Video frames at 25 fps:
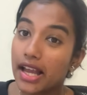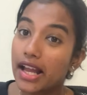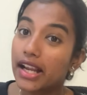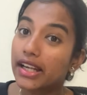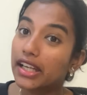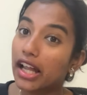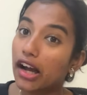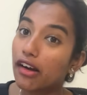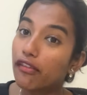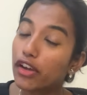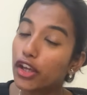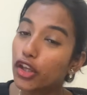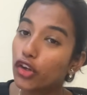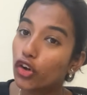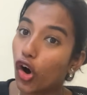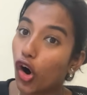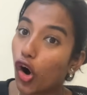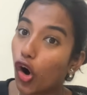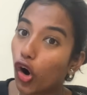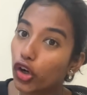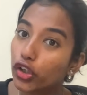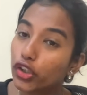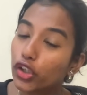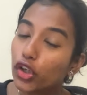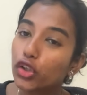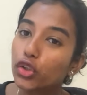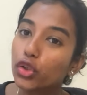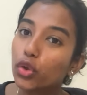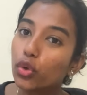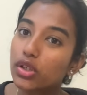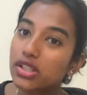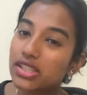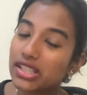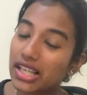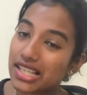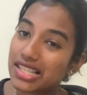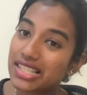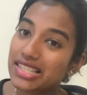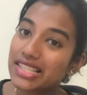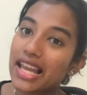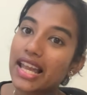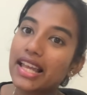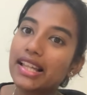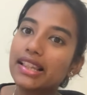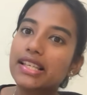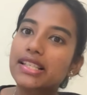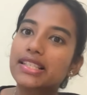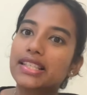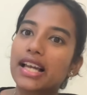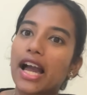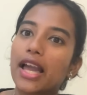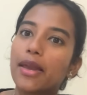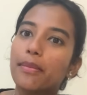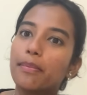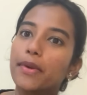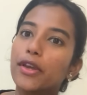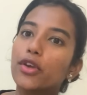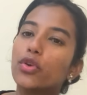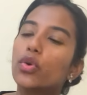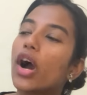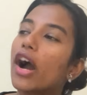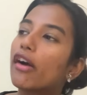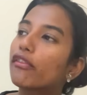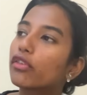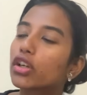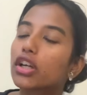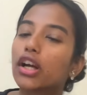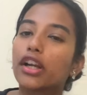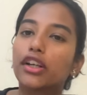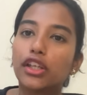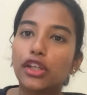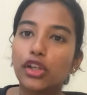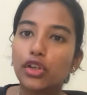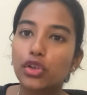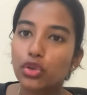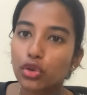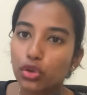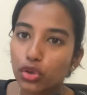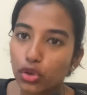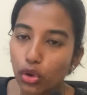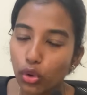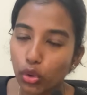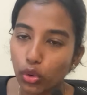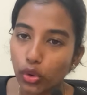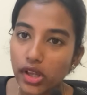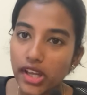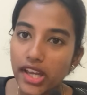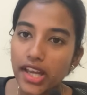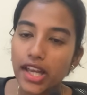Now, in order to sustain this high P, you have to continue to grow.